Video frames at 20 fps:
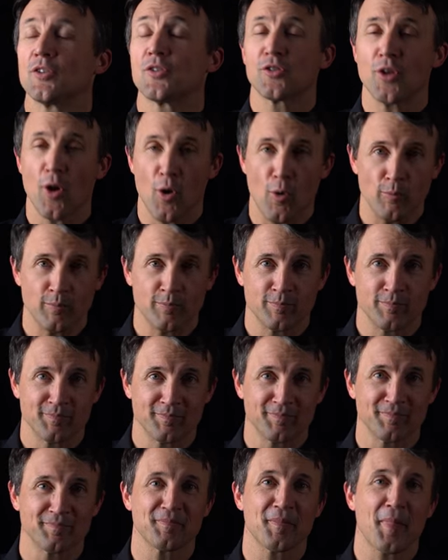So
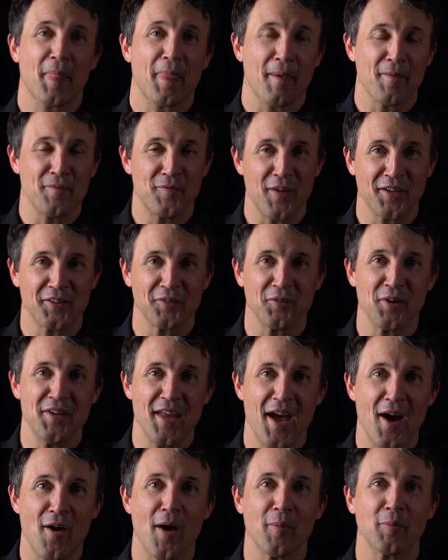effectively
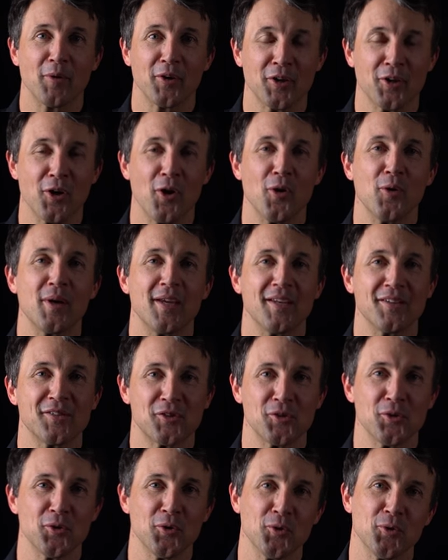now I'm going to go
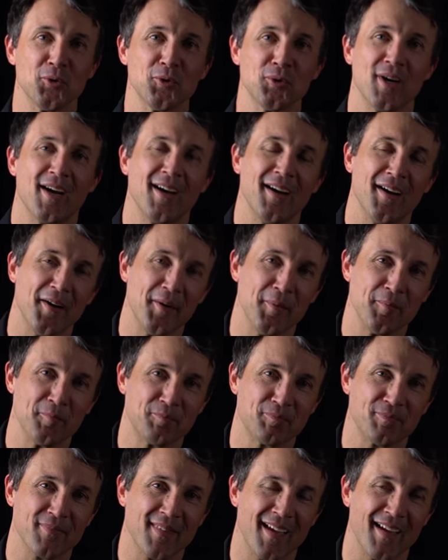into,
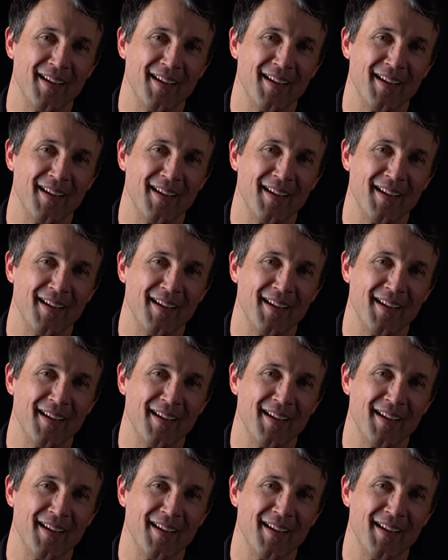um,